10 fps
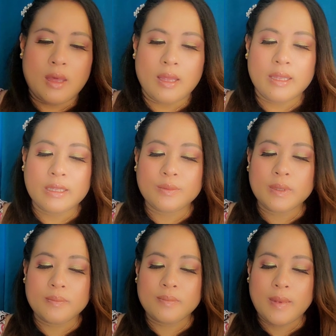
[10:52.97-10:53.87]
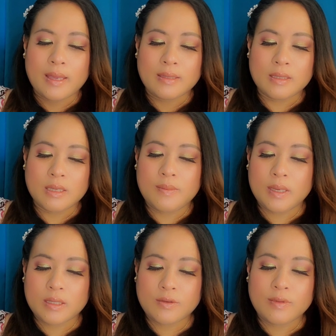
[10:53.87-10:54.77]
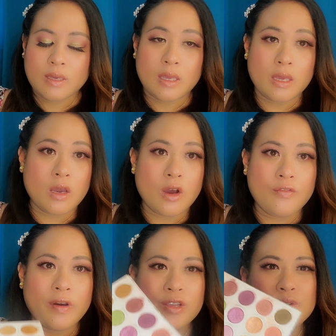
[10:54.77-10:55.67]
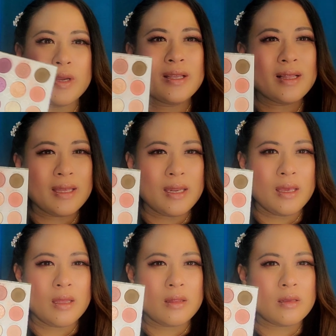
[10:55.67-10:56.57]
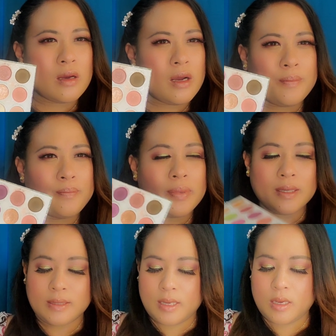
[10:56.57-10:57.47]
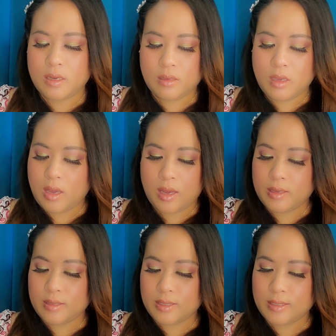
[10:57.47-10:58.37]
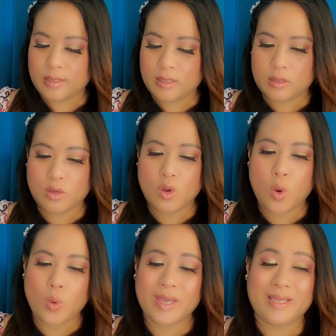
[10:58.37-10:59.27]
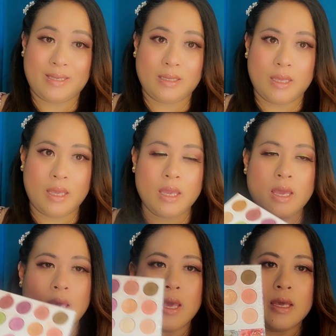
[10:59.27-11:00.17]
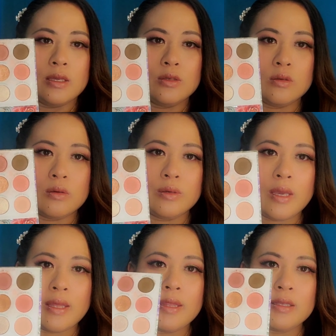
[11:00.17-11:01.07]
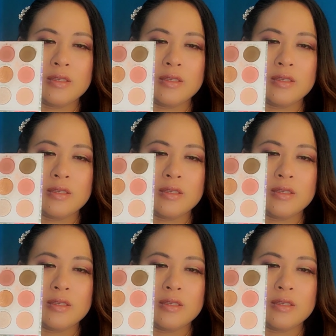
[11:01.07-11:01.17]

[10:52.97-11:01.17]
a little bit messy because of the kickoff. I tried cleaning it up, but yeah, it doesn't go easily. So yeah, that's